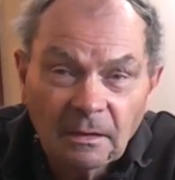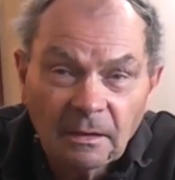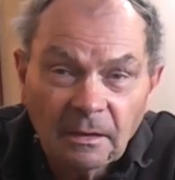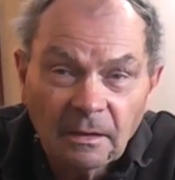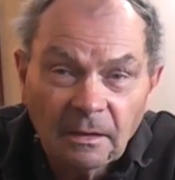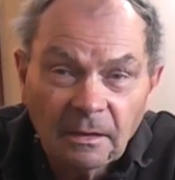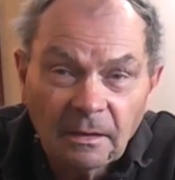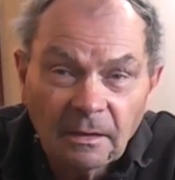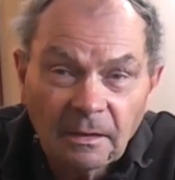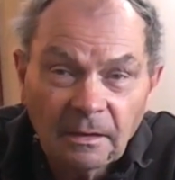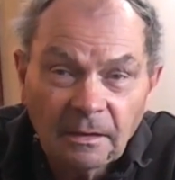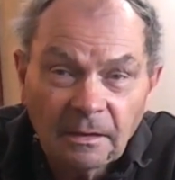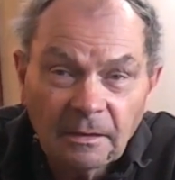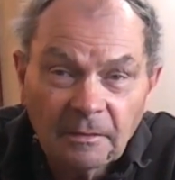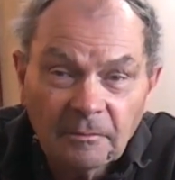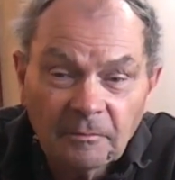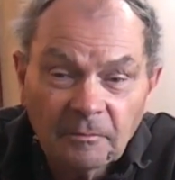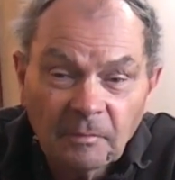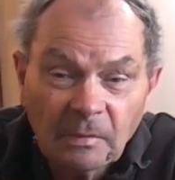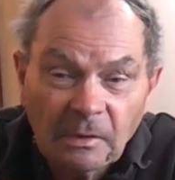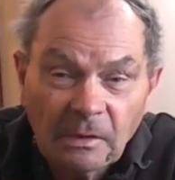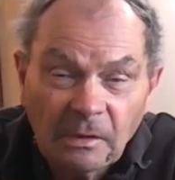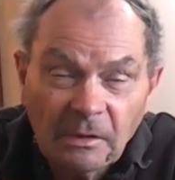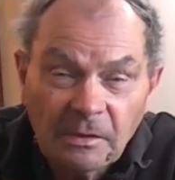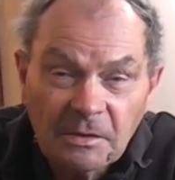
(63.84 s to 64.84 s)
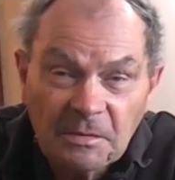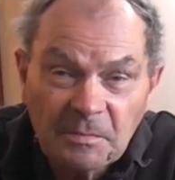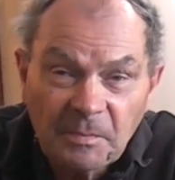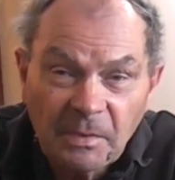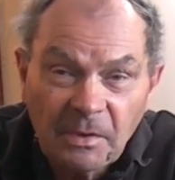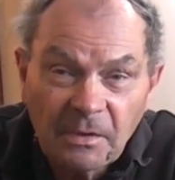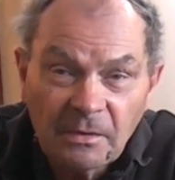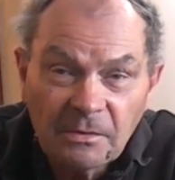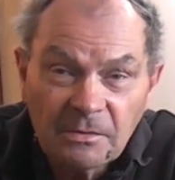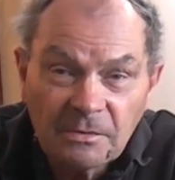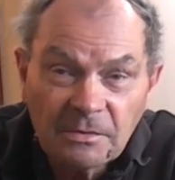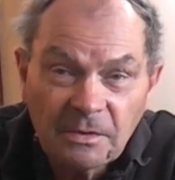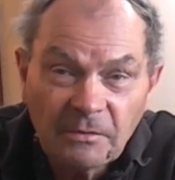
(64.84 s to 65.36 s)
Uh, I
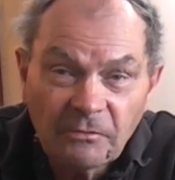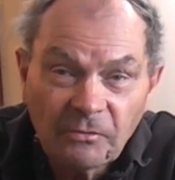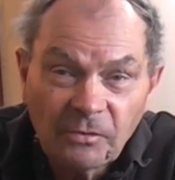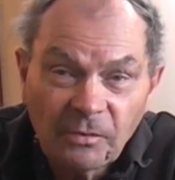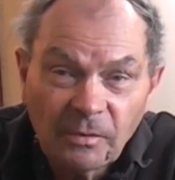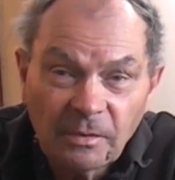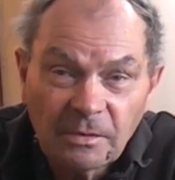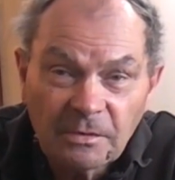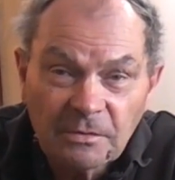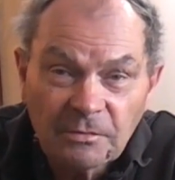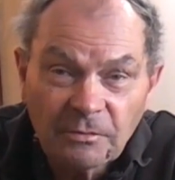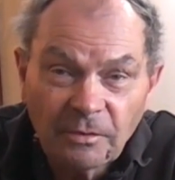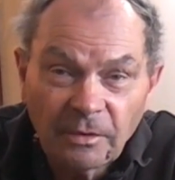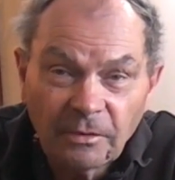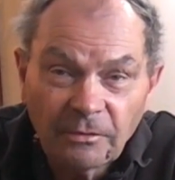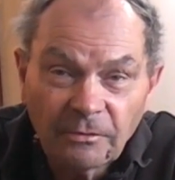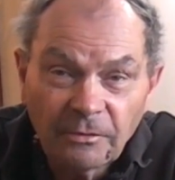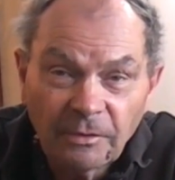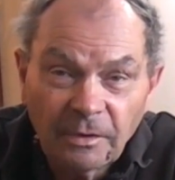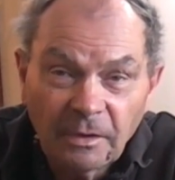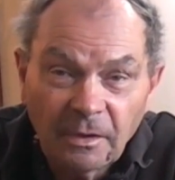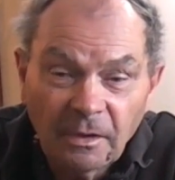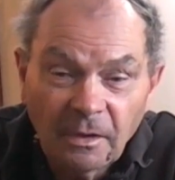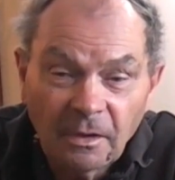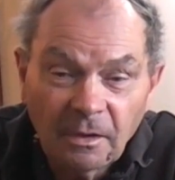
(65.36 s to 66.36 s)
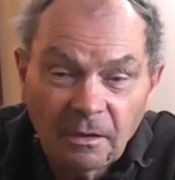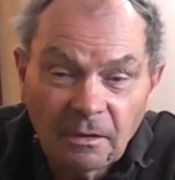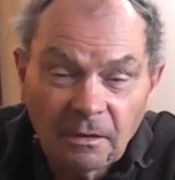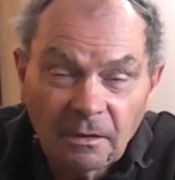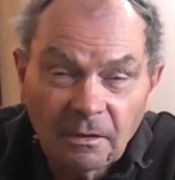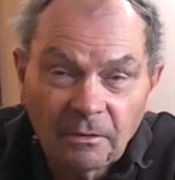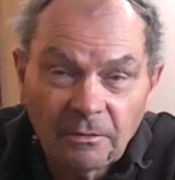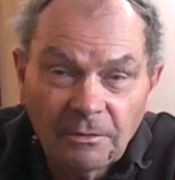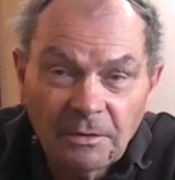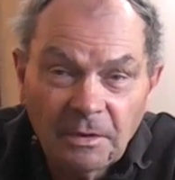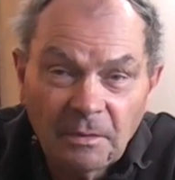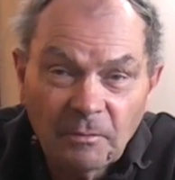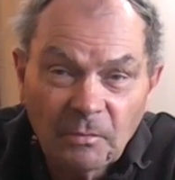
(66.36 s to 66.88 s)
suppose everyone's wondering,
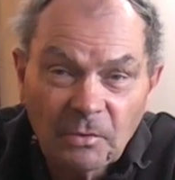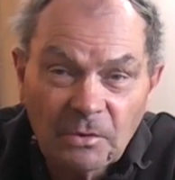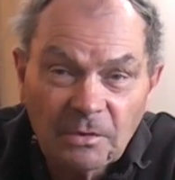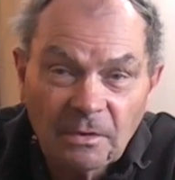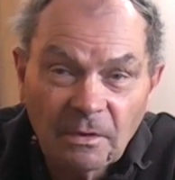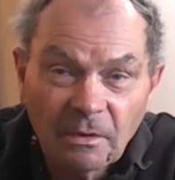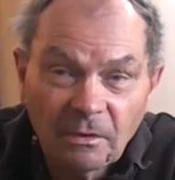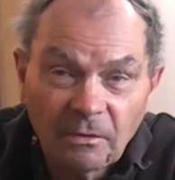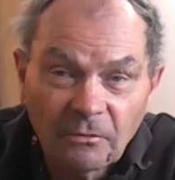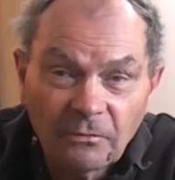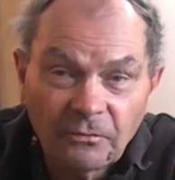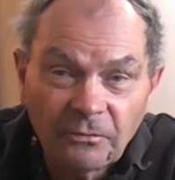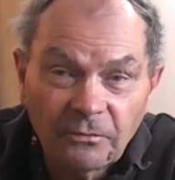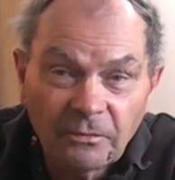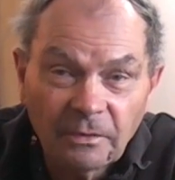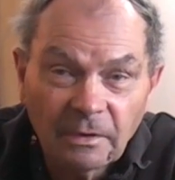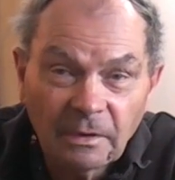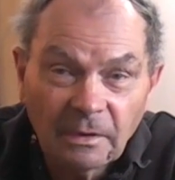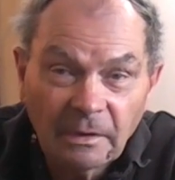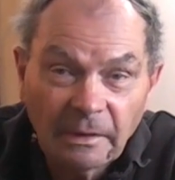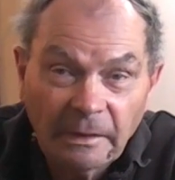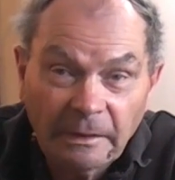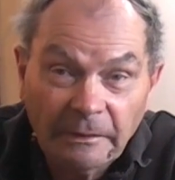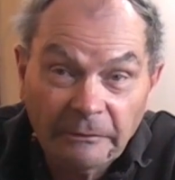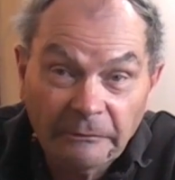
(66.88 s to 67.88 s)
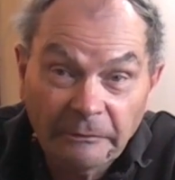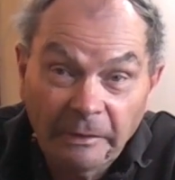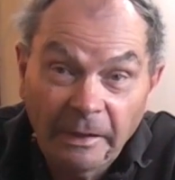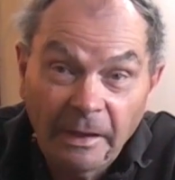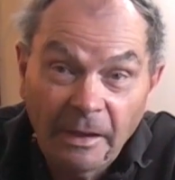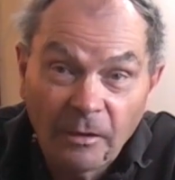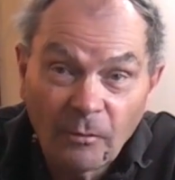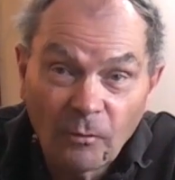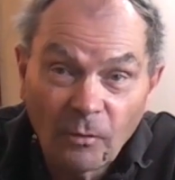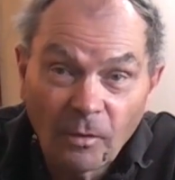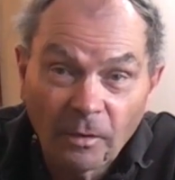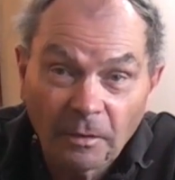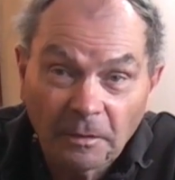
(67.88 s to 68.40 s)
including myself, uh,
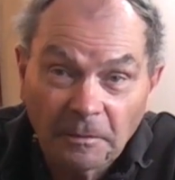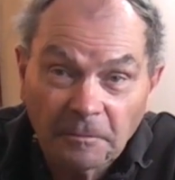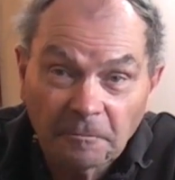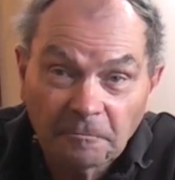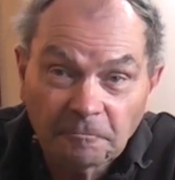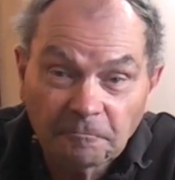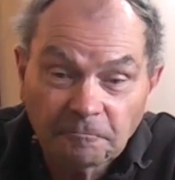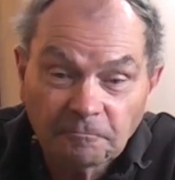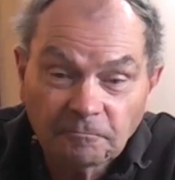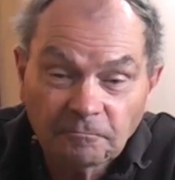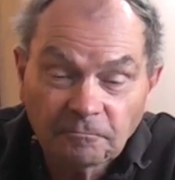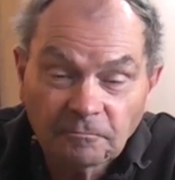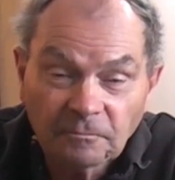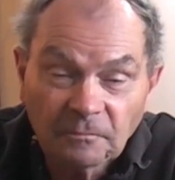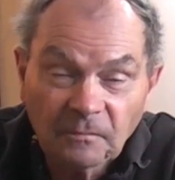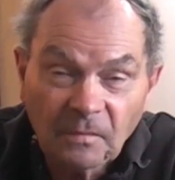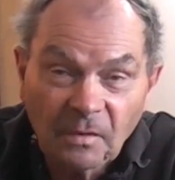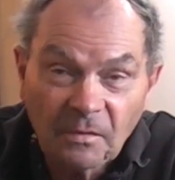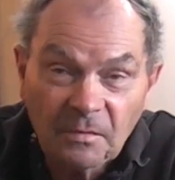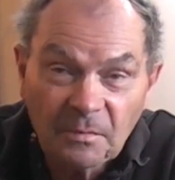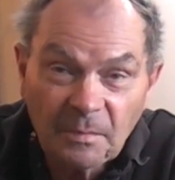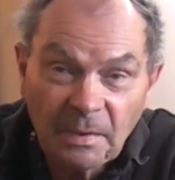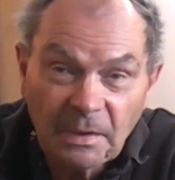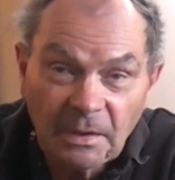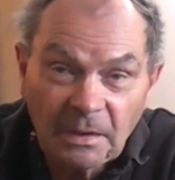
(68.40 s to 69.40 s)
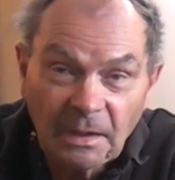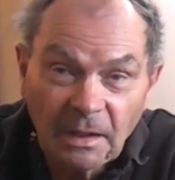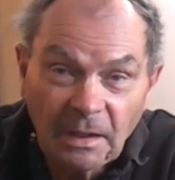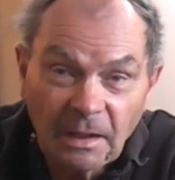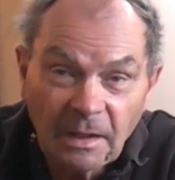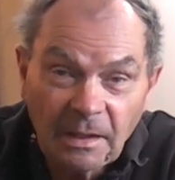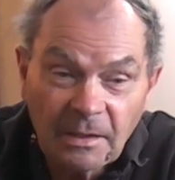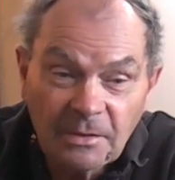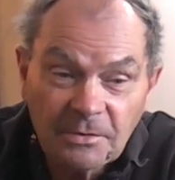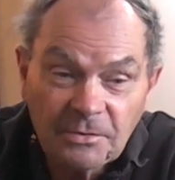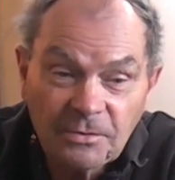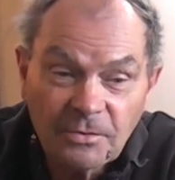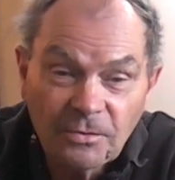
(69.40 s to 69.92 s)
now what? I spent the
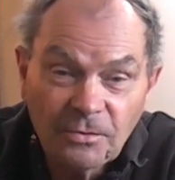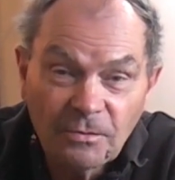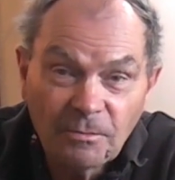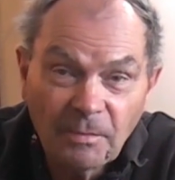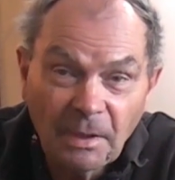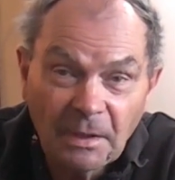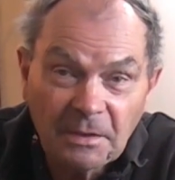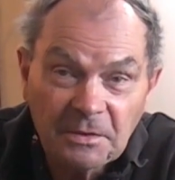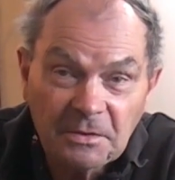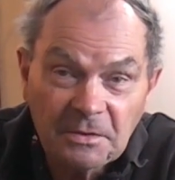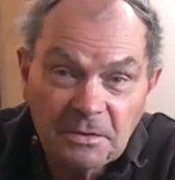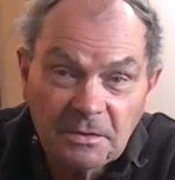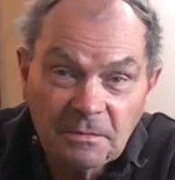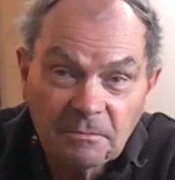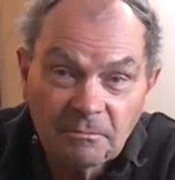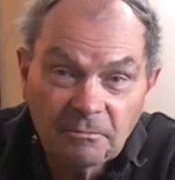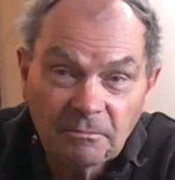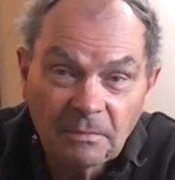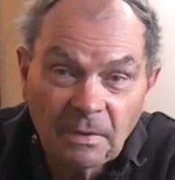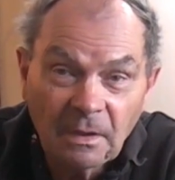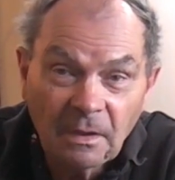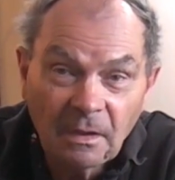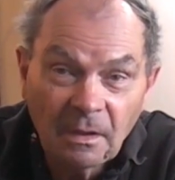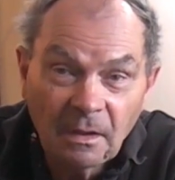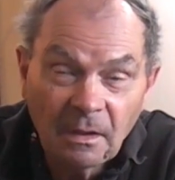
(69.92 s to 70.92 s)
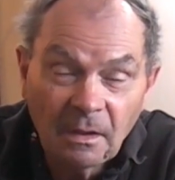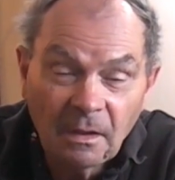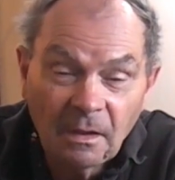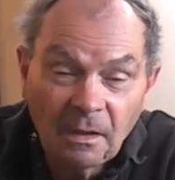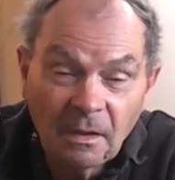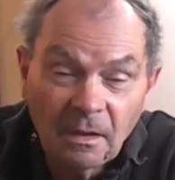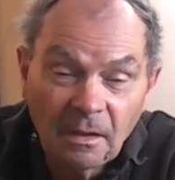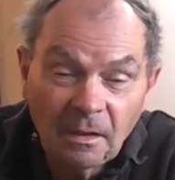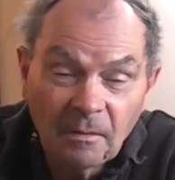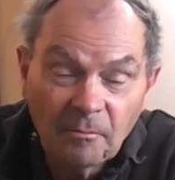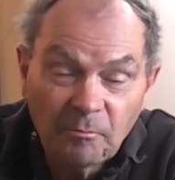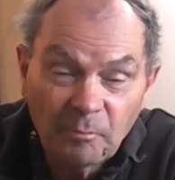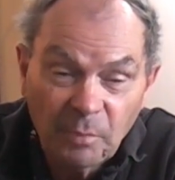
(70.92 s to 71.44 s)
last two months
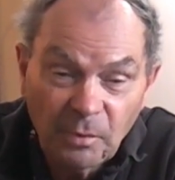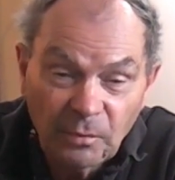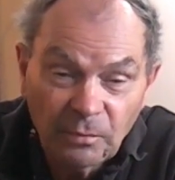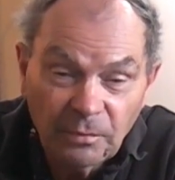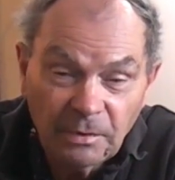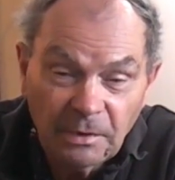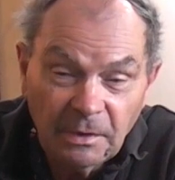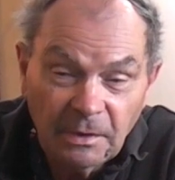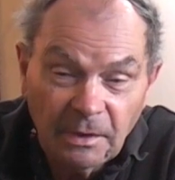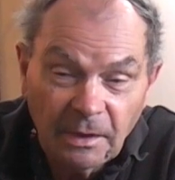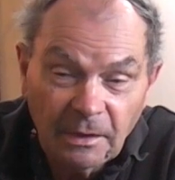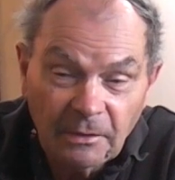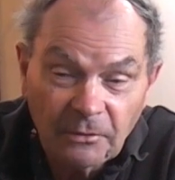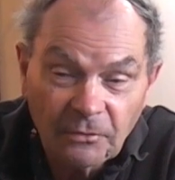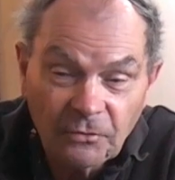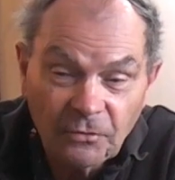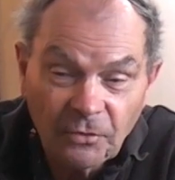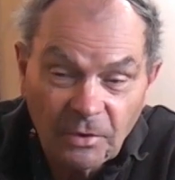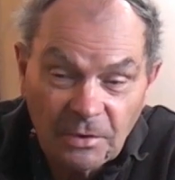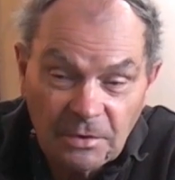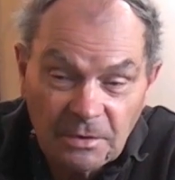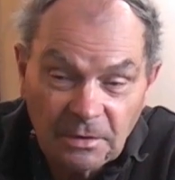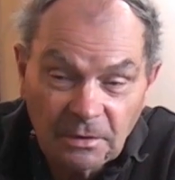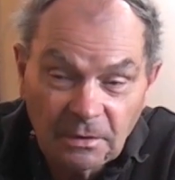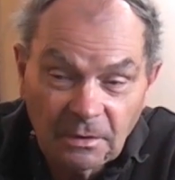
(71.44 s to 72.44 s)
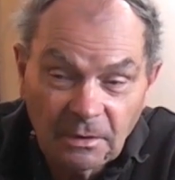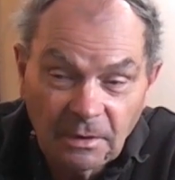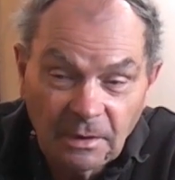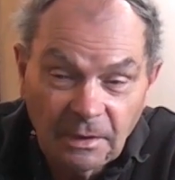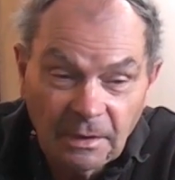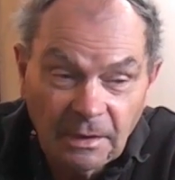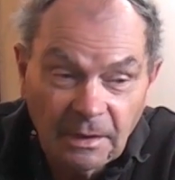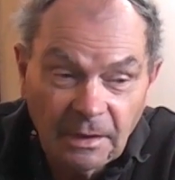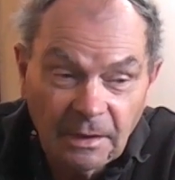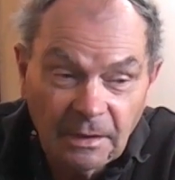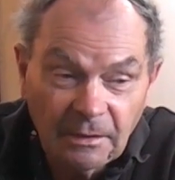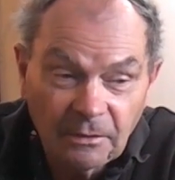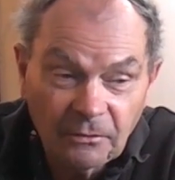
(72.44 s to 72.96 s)
building that trestle
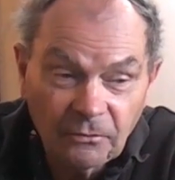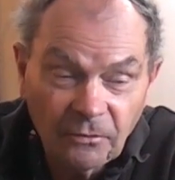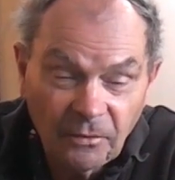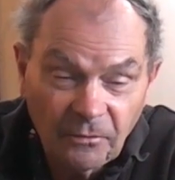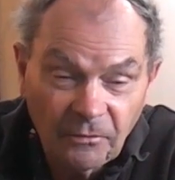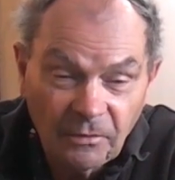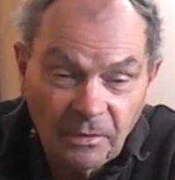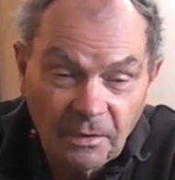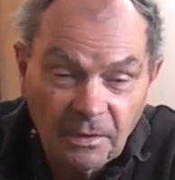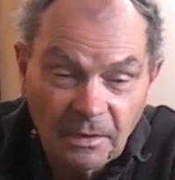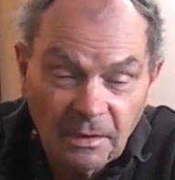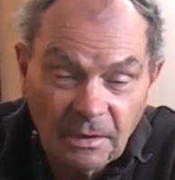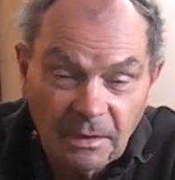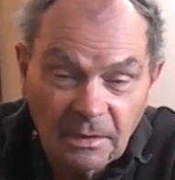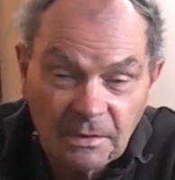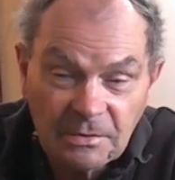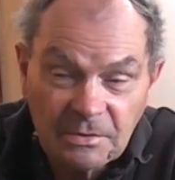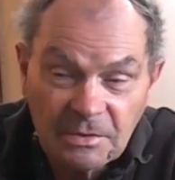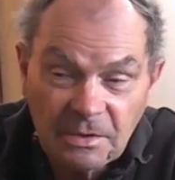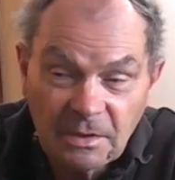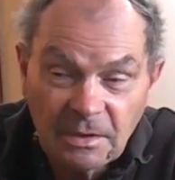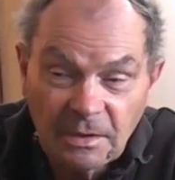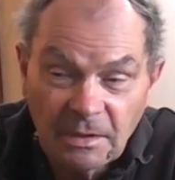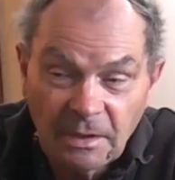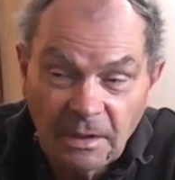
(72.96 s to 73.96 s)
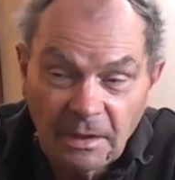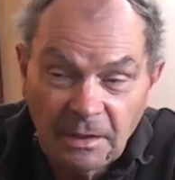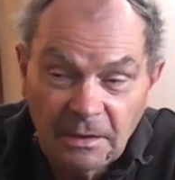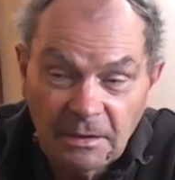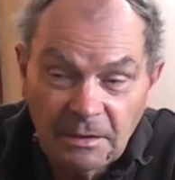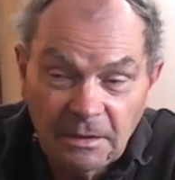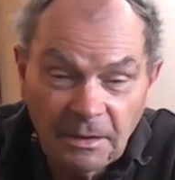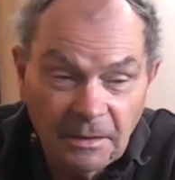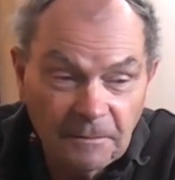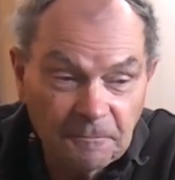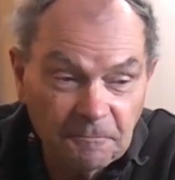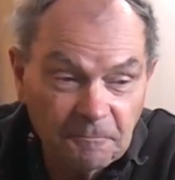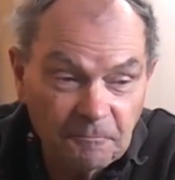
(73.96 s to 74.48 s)
and river scene end.